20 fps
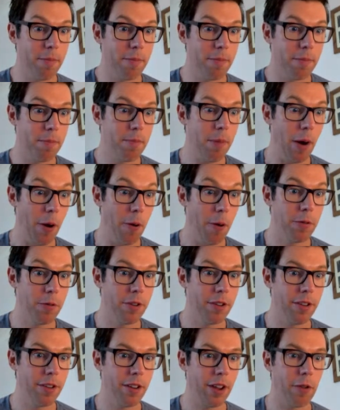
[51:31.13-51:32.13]

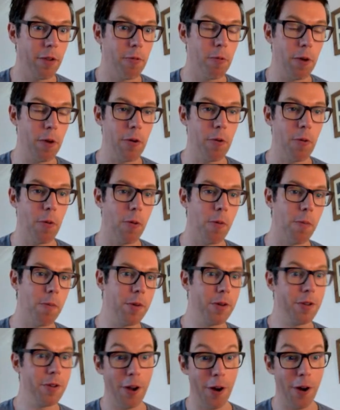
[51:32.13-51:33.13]
pose, like a real
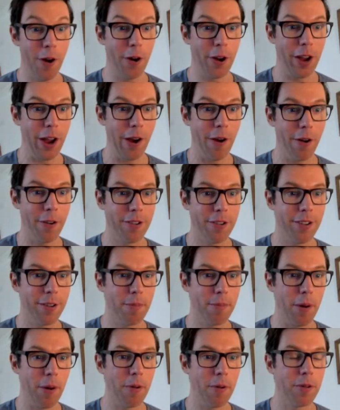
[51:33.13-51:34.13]
bizarre character
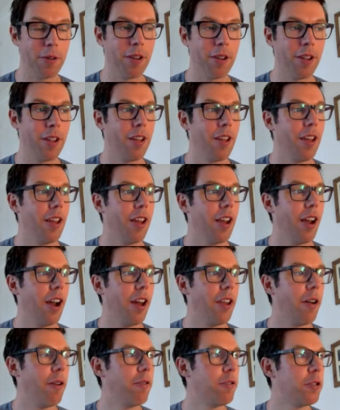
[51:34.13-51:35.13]
pose. I
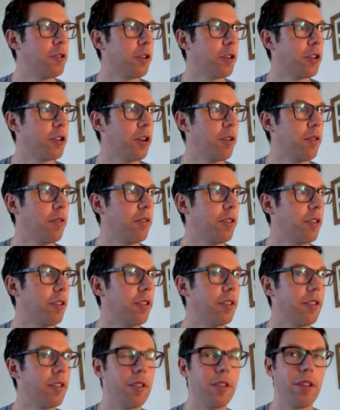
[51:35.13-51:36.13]
know Chuck
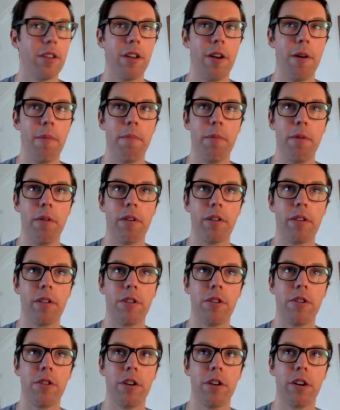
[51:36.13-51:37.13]
Jones's book,
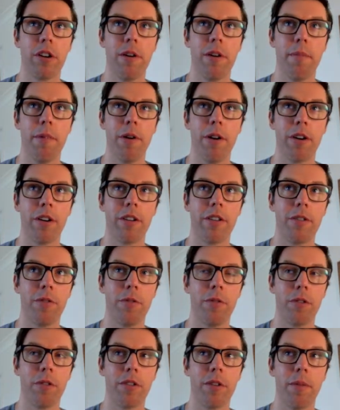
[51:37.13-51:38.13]
Chuck Amok,
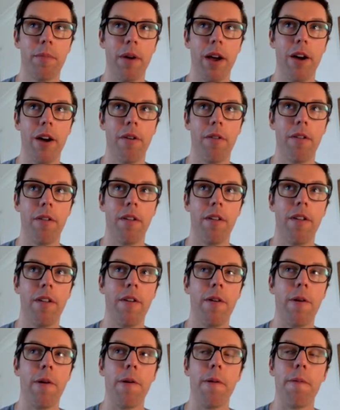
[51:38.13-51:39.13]
talks about
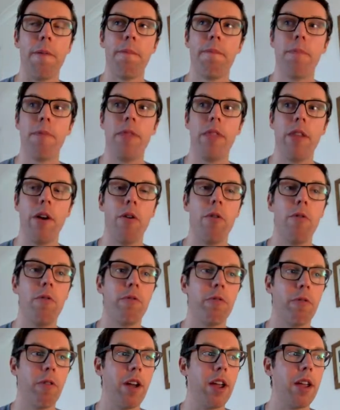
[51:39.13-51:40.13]
no
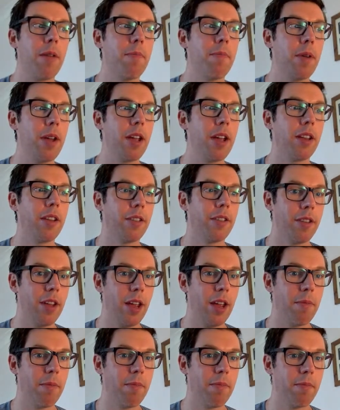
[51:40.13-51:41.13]
frame being the
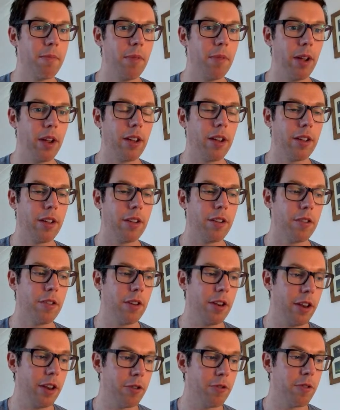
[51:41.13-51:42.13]
same, like
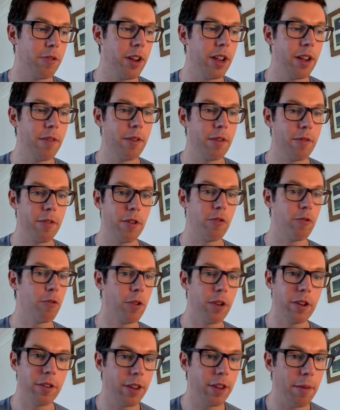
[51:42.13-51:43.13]
literally, even if you're
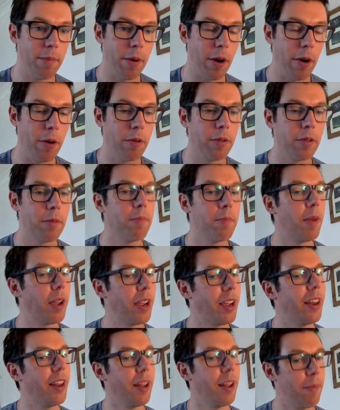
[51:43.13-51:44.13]
drawing the same pose,
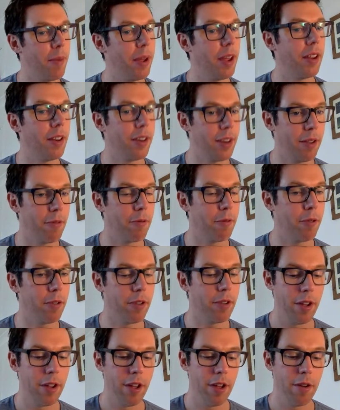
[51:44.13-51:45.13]
making it a bit
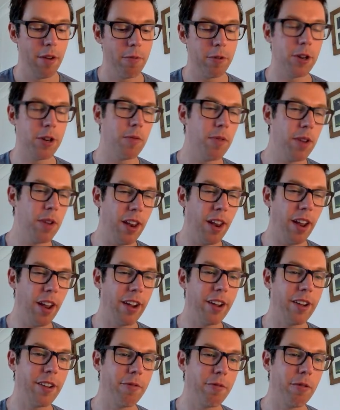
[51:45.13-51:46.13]
different, which I really
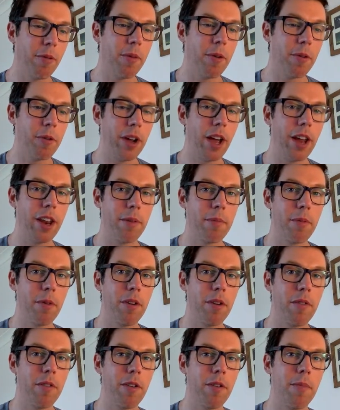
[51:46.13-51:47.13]
like from an organic
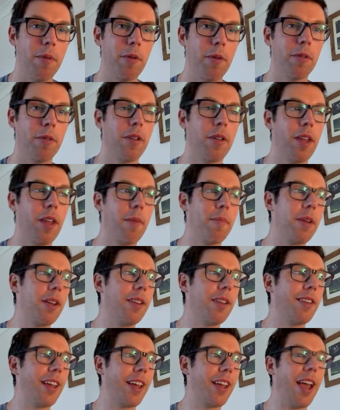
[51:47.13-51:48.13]
point of view. But also, that
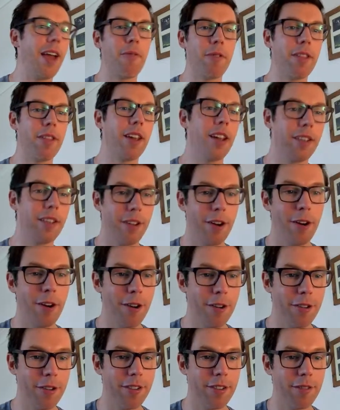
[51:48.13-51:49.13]
means like everything is
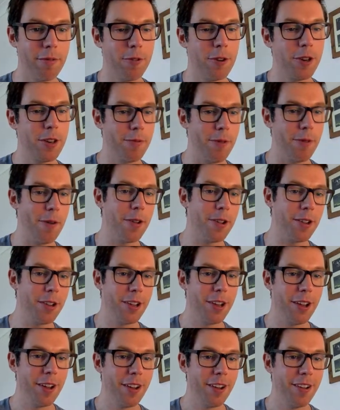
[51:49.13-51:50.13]
art, which is very
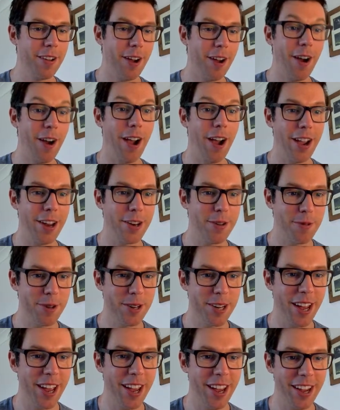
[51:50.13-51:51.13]
high to
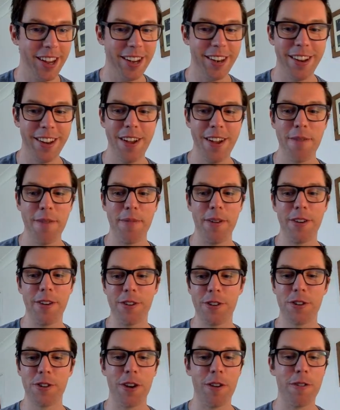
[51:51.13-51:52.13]
attain. But it
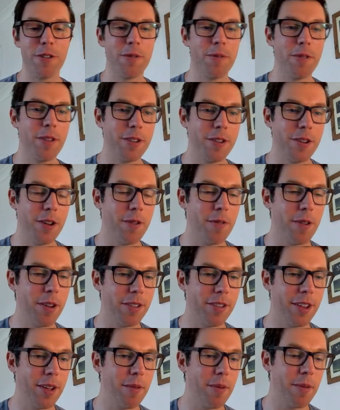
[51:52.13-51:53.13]
just shows you in the
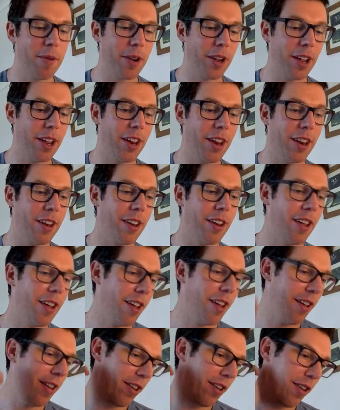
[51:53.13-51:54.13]
turnarounds they were working in
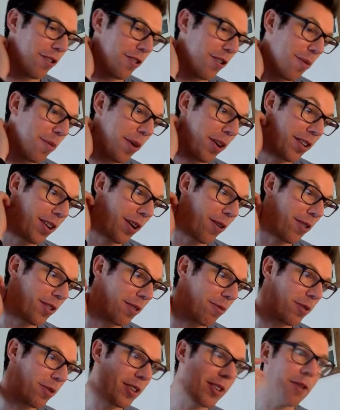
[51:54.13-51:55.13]
at Termite
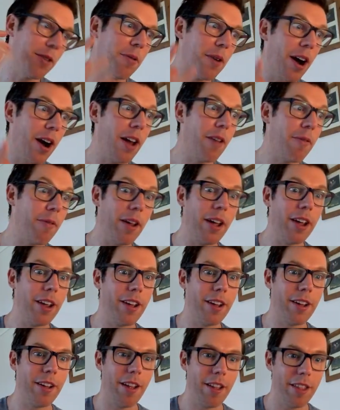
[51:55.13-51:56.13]
Terrace, it was still kind of
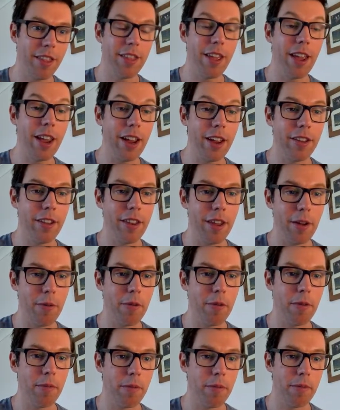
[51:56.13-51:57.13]
like a thing that they
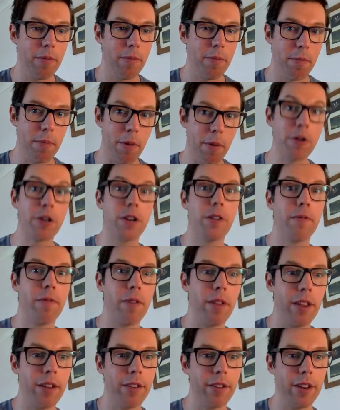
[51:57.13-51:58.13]
were pushing
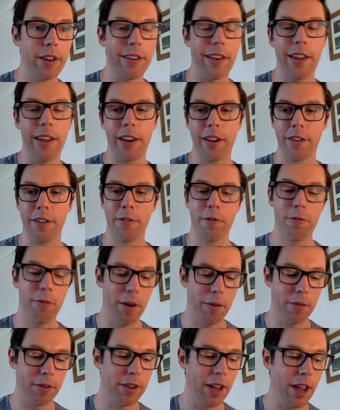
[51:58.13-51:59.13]
for this. It's like
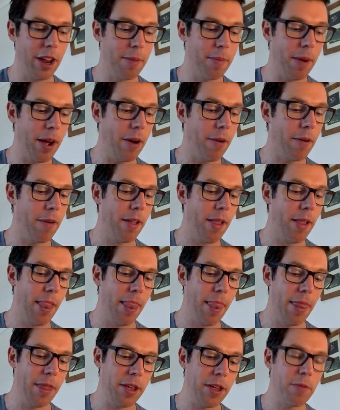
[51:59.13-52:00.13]
what I was saying about
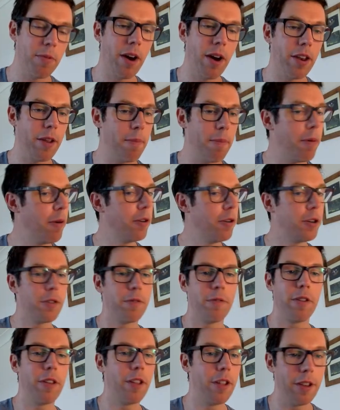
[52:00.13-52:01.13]
you either push
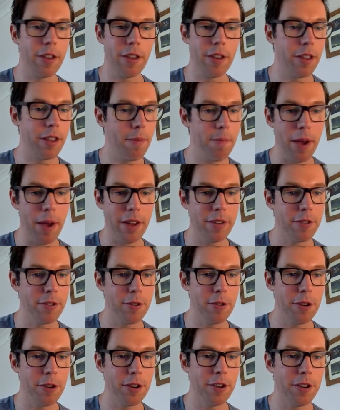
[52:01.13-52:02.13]
for the best
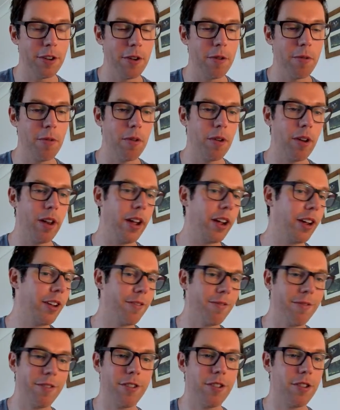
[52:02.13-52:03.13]
you can do, or like
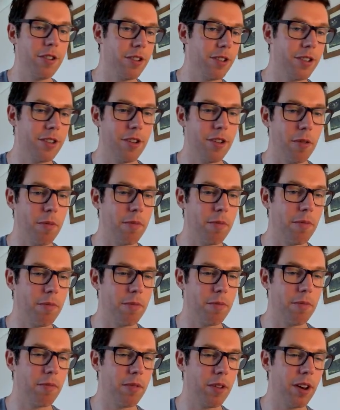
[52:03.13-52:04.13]
just don't,
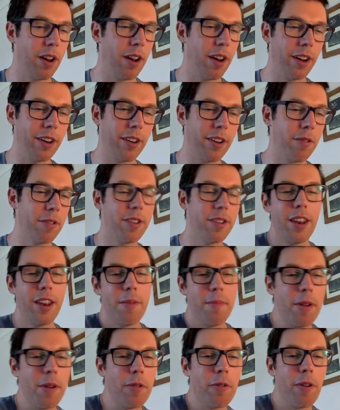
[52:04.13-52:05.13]
like don't sit in
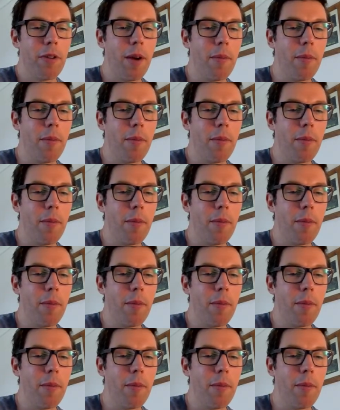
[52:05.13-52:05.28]
the middle ground